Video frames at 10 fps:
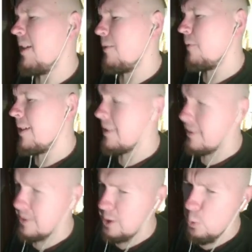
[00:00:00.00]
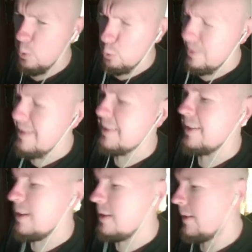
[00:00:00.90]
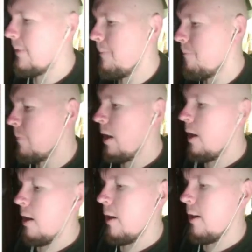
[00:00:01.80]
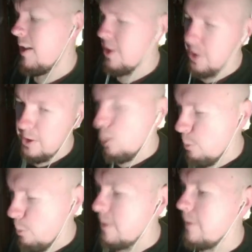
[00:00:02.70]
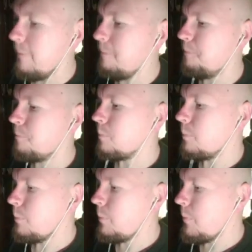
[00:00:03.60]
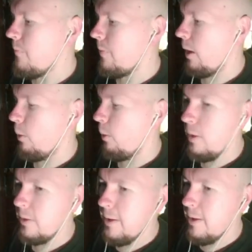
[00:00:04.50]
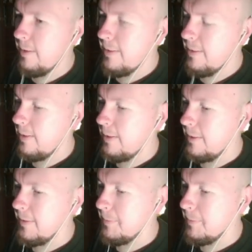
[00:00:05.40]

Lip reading: is don't risk it. I should know better. Well, Gary, you